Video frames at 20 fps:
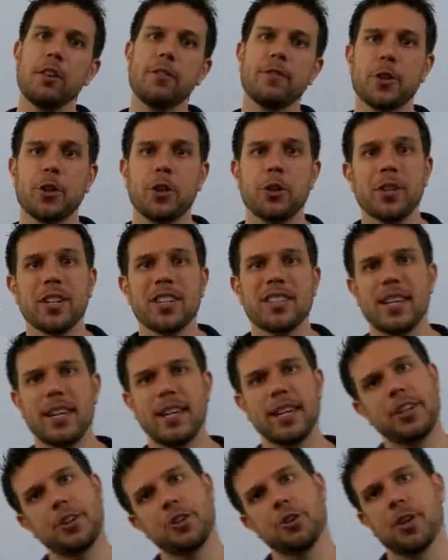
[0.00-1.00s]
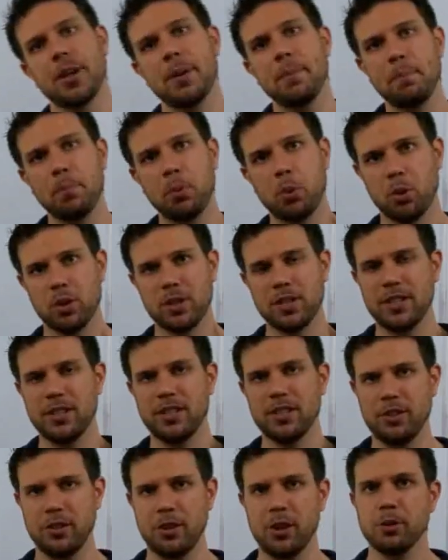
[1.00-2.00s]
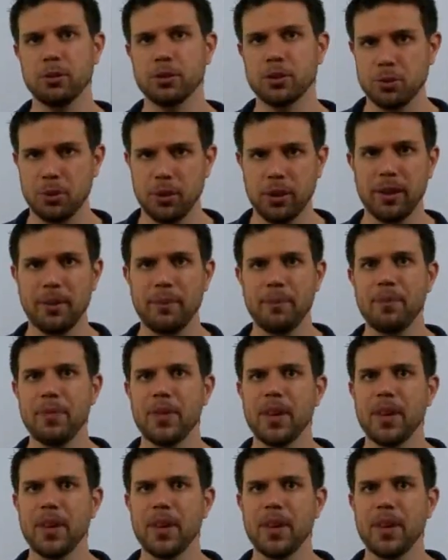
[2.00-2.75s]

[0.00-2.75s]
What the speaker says: for you to take your important notes on.